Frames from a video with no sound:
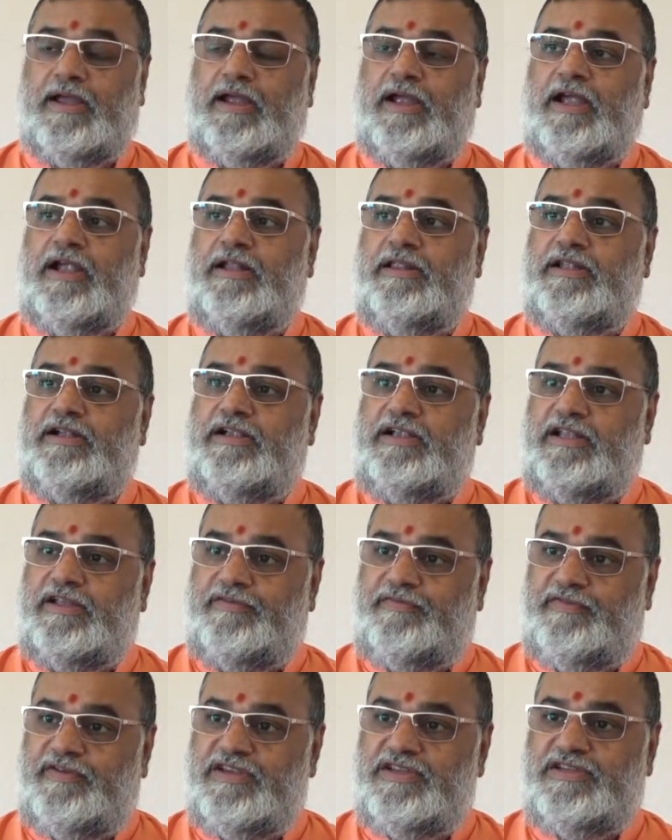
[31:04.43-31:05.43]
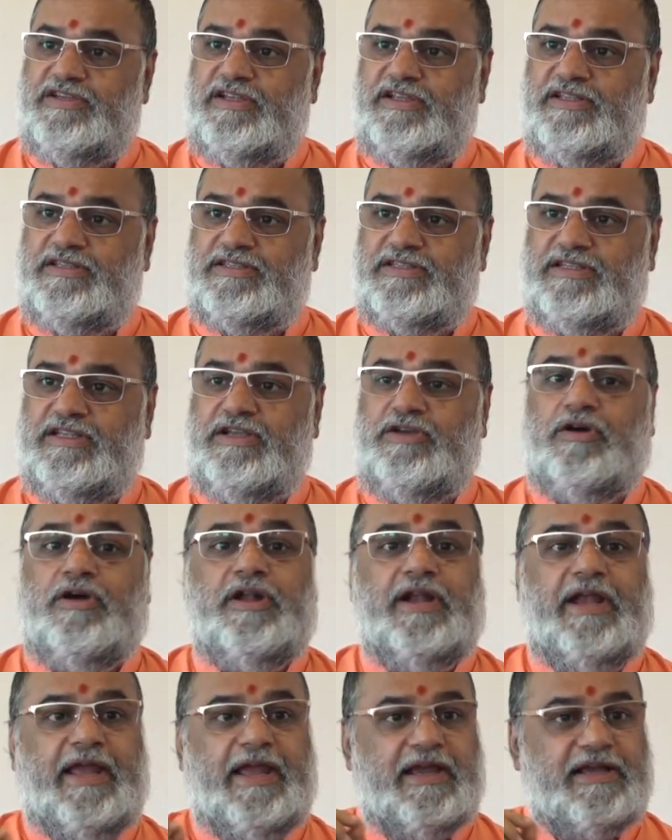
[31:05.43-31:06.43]
And the deficiency
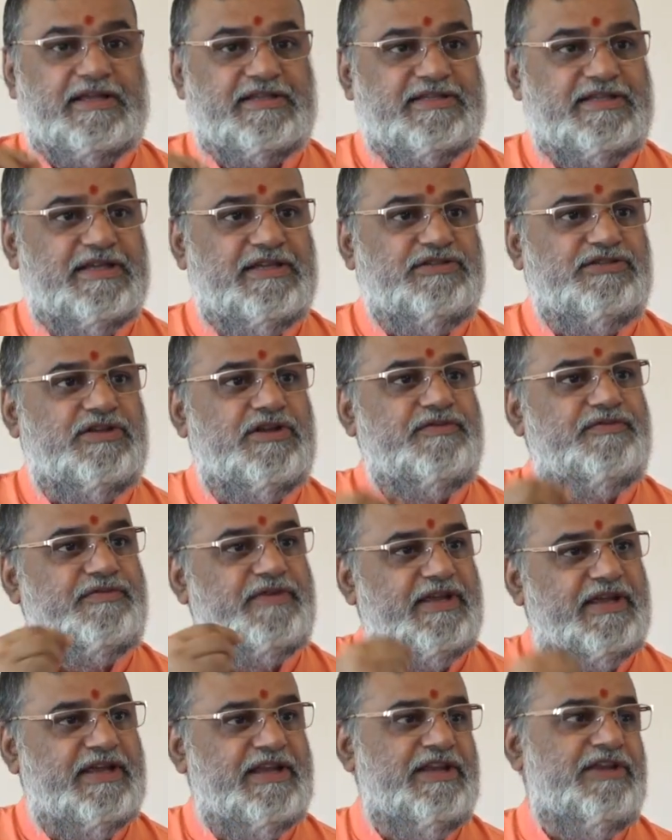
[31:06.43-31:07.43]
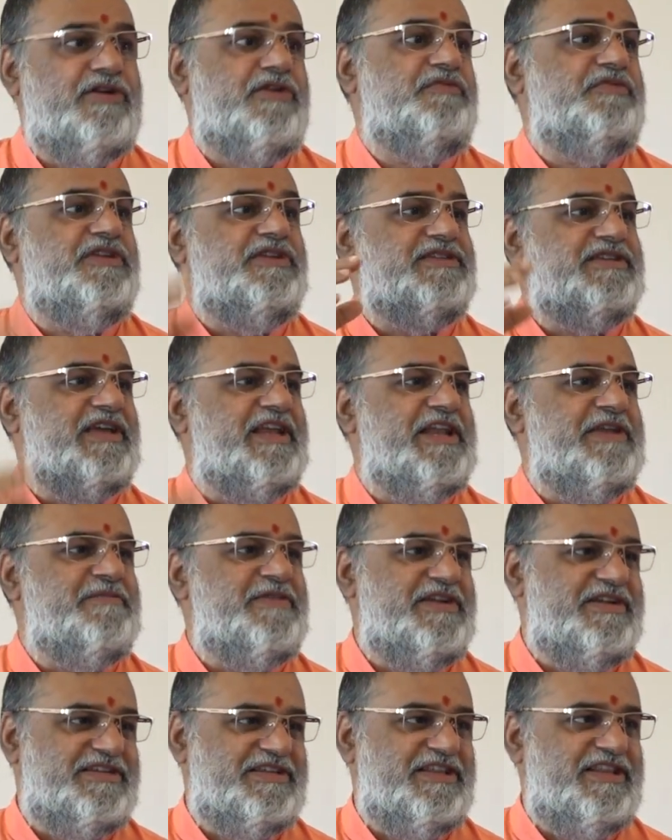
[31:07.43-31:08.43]
or excess of any of these
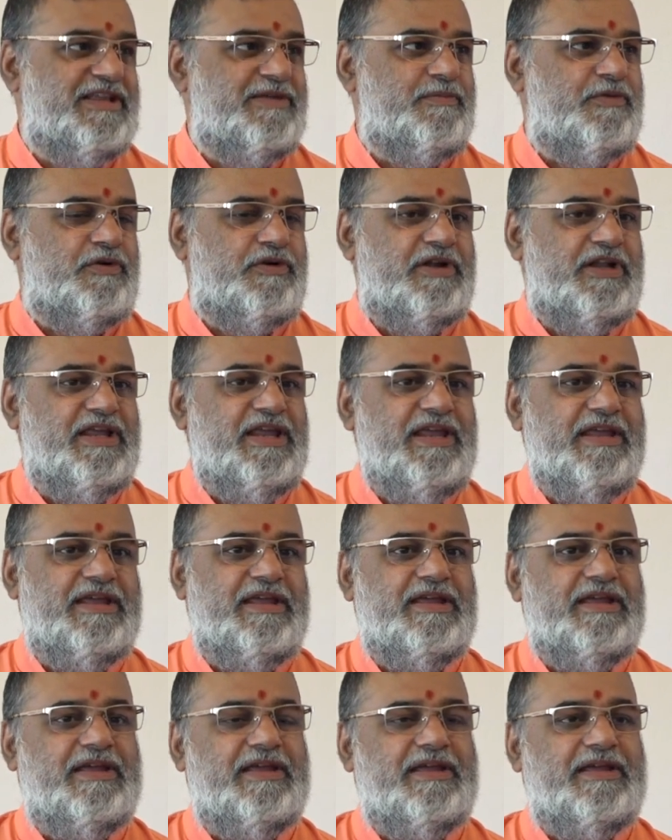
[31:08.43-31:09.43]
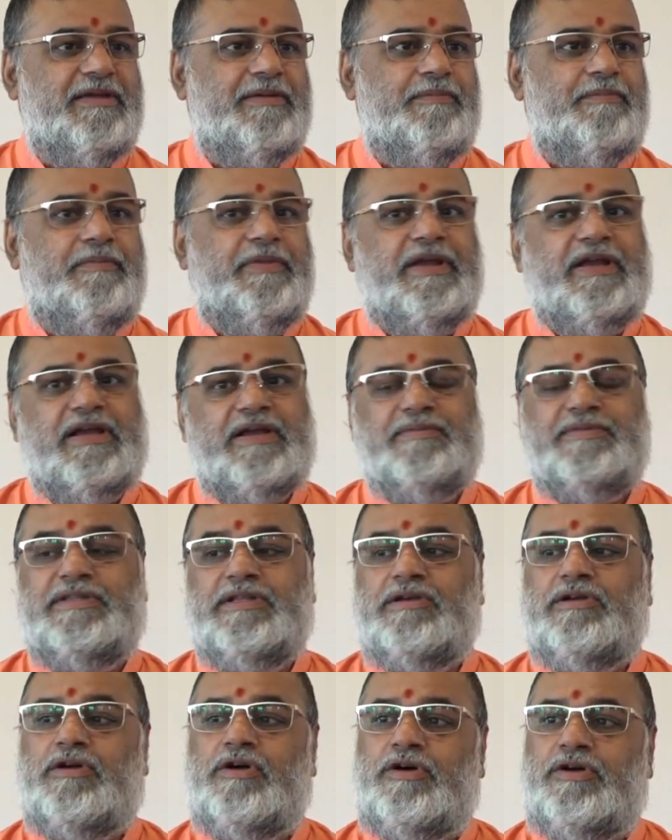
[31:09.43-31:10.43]
elements in the body becomes
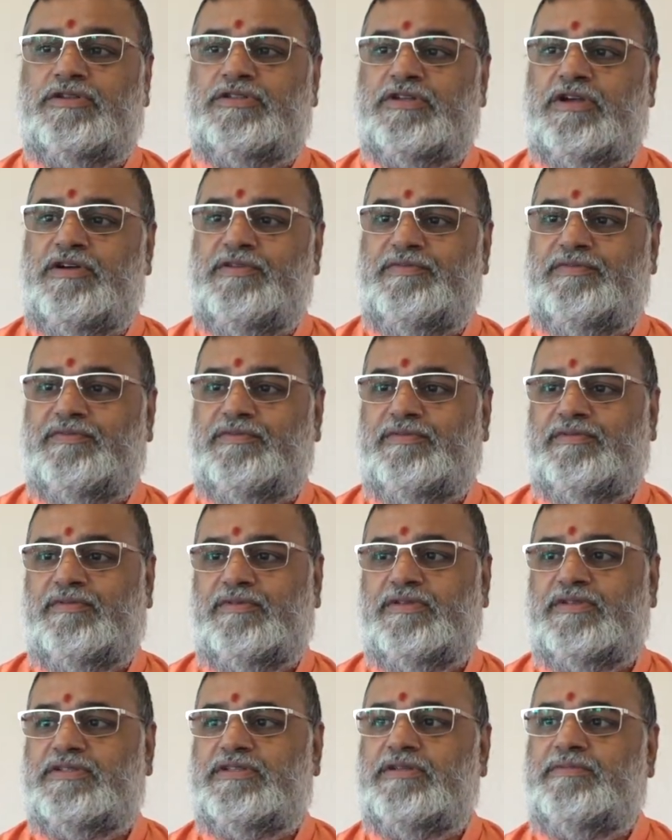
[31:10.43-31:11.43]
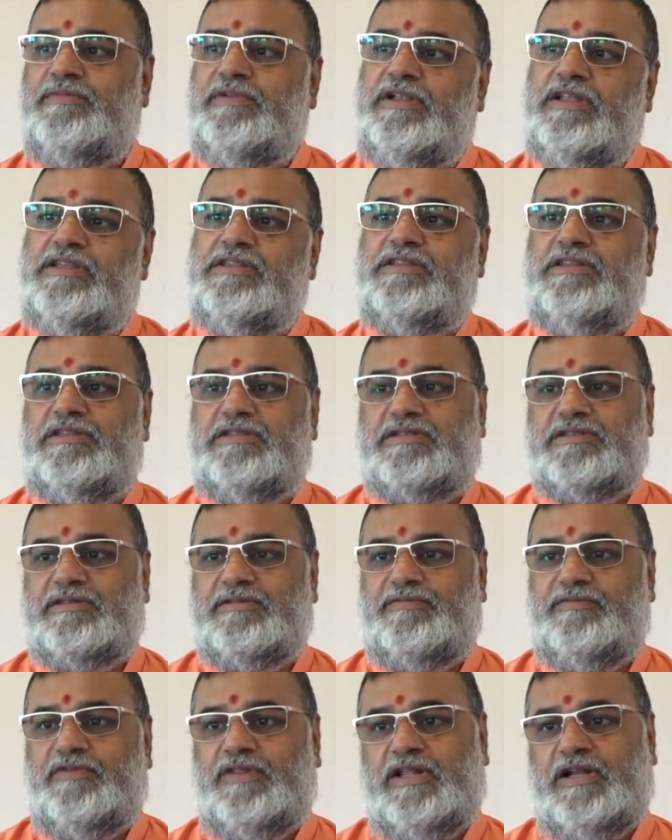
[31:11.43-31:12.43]
the cause of some disease,
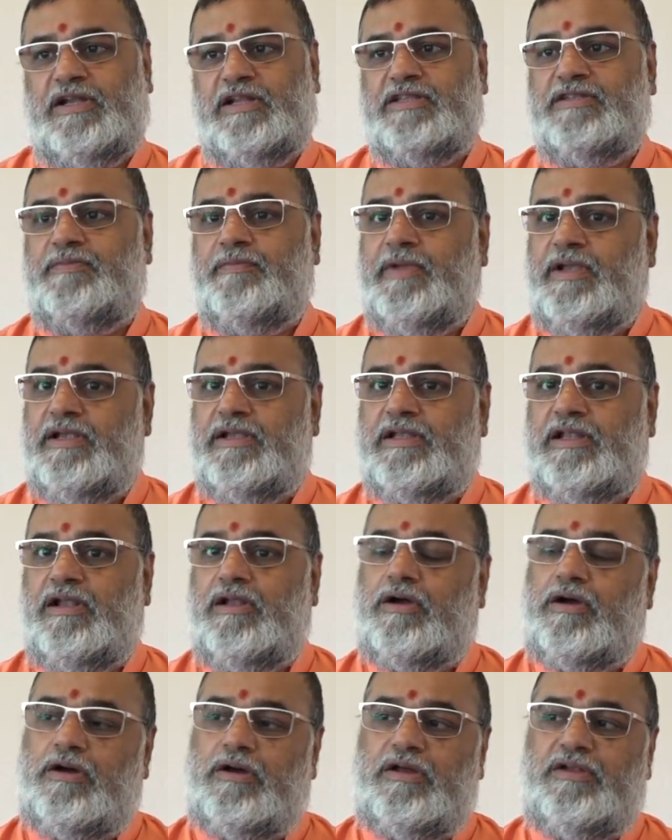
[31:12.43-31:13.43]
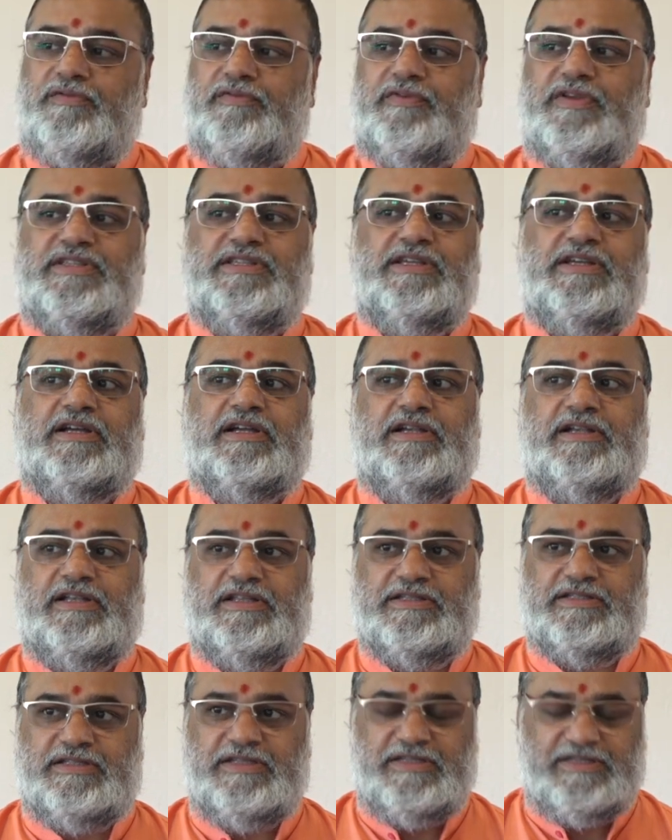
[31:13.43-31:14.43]
whether it is mental or physical
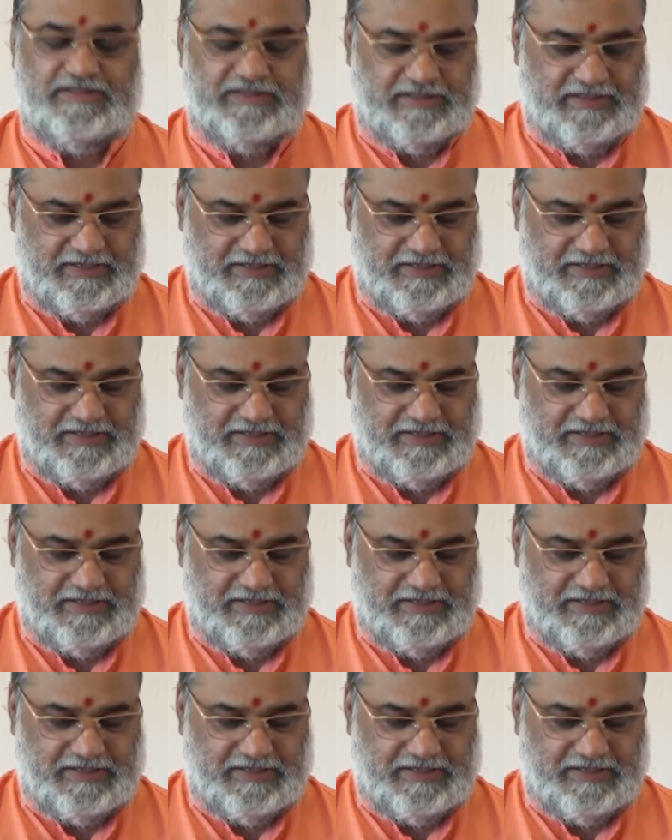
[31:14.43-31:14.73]
disease.